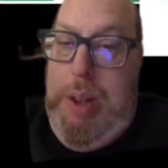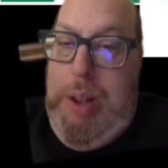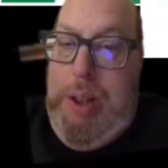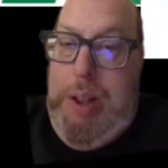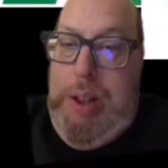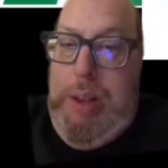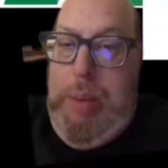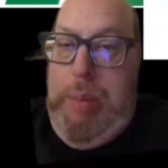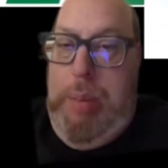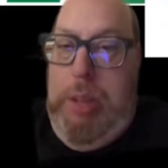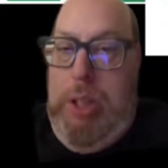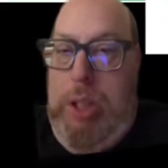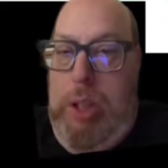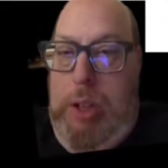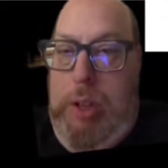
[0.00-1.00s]
But
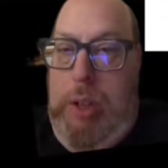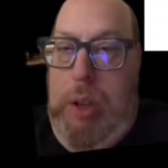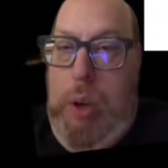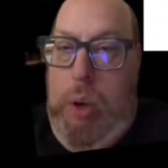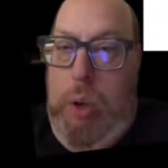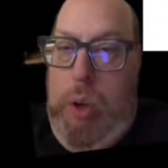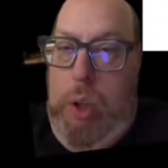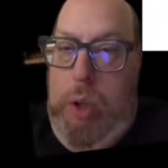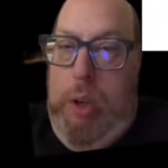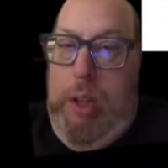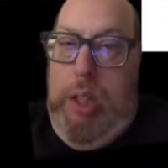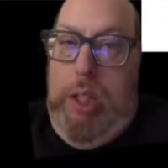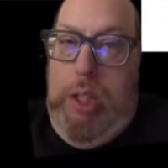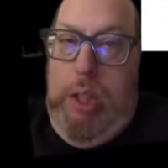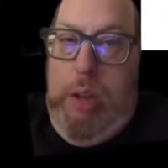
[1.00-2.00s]
certainly Gotrek
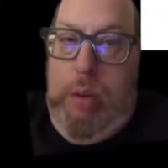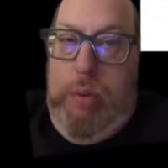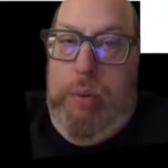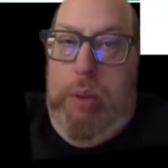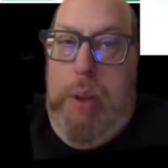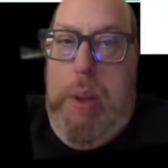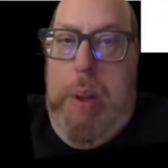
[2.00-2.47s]
itself,